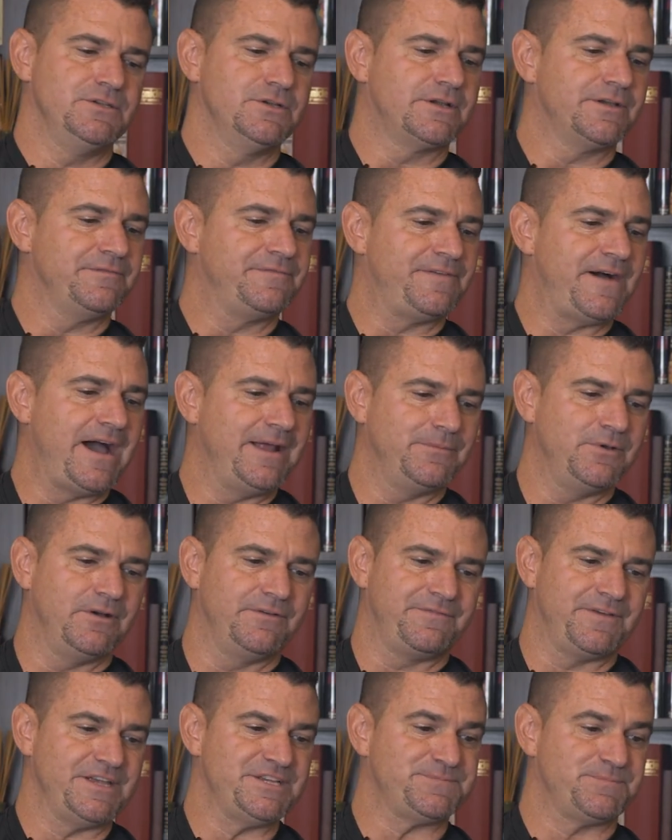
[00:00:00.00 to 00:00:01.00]
You can find me
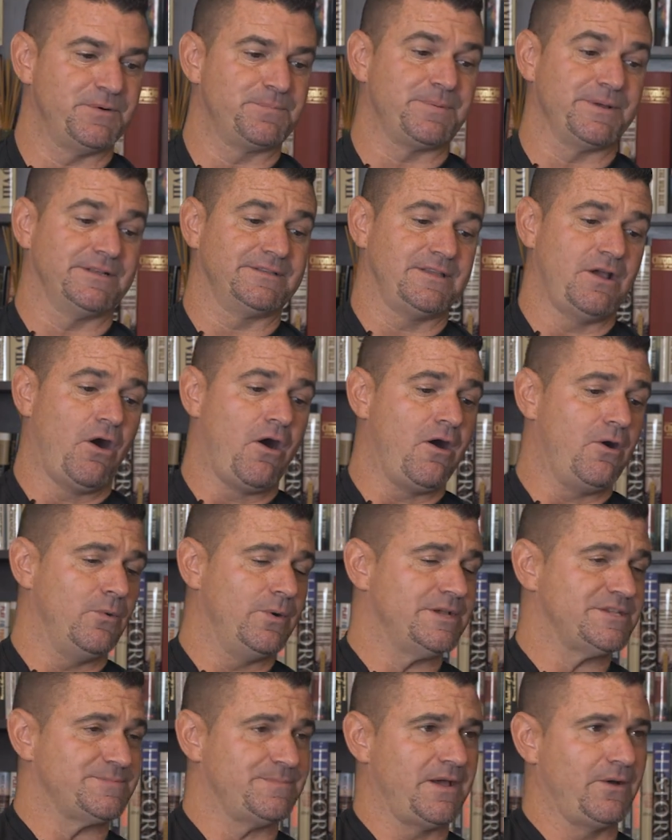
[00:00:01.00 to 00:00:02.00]
on Facebook, but
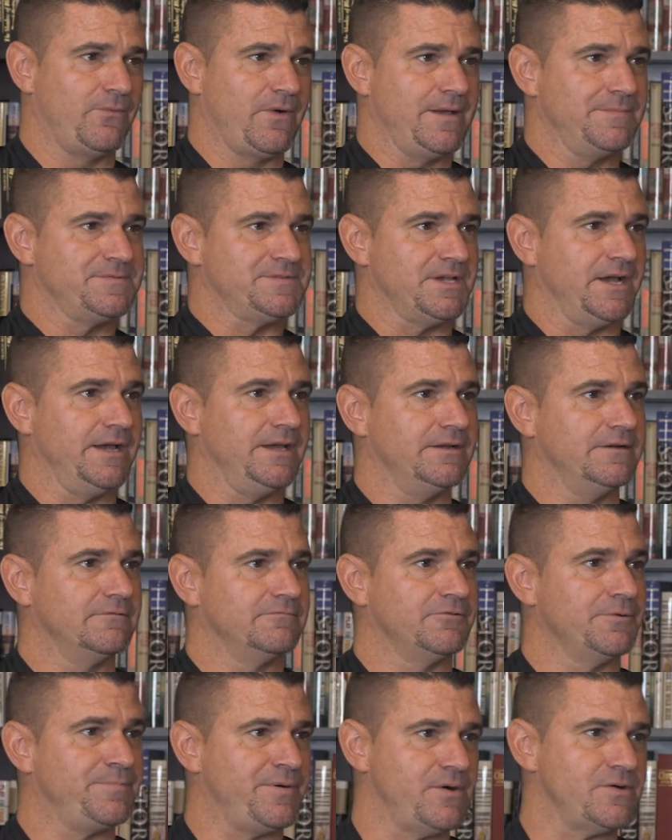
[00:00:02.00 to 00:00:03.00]
always my website,
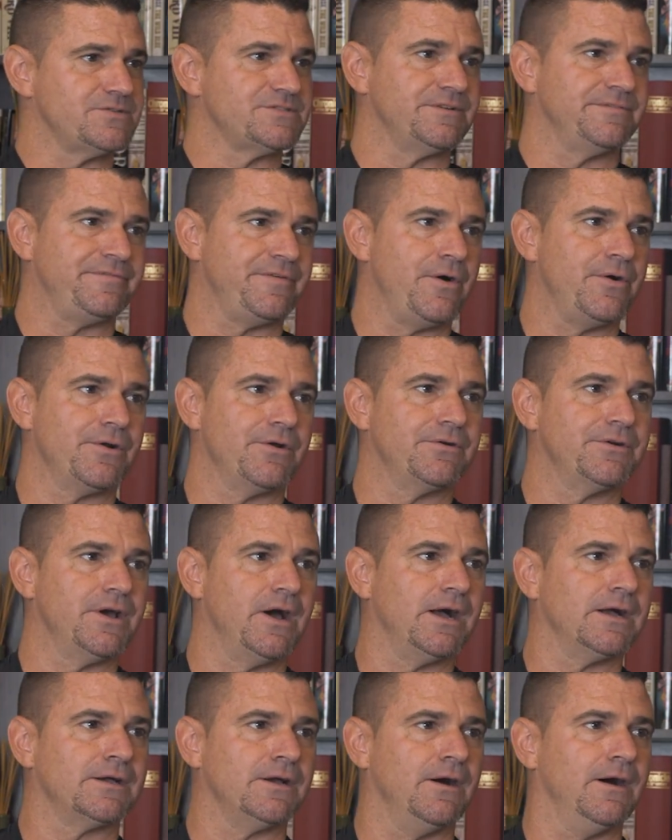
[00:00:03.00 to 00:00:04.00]

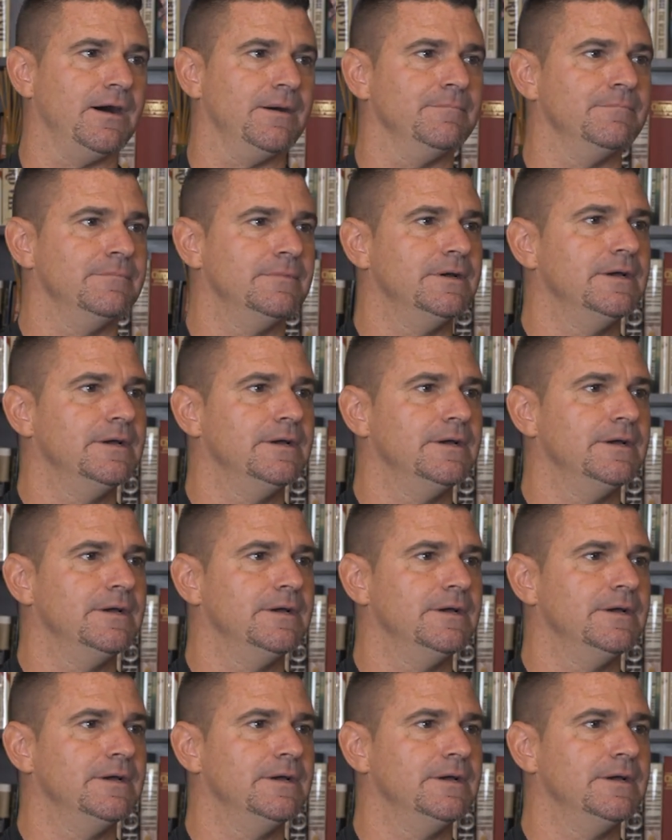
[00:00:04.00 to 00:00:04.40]
rapozaphoto.com.